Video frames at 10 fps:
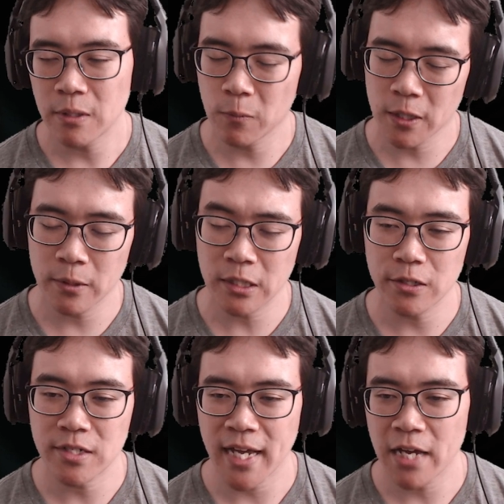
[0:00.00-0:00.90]
It would have been
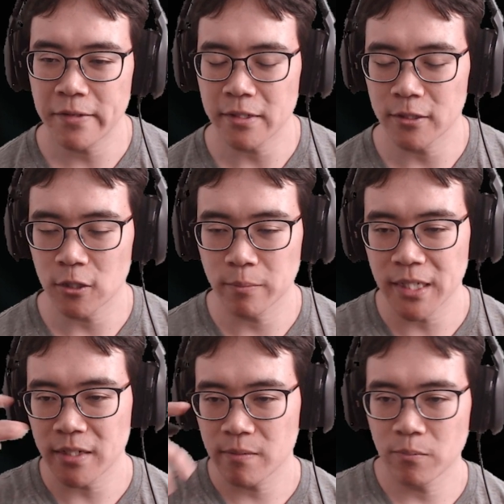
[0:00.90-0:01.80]
good to have it a little
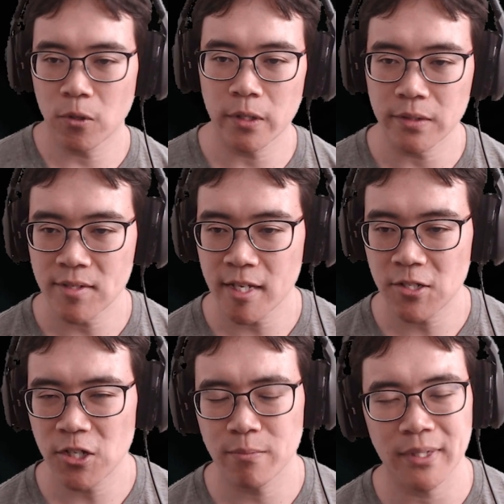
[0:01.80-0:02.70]
bit more in the
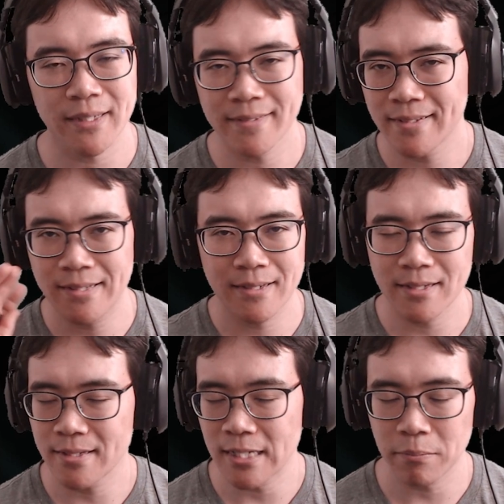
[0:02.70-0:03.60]
center, but it's
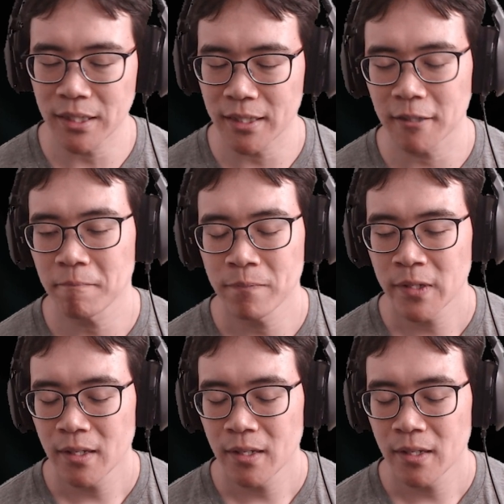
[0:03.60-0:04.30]
just nitpicking.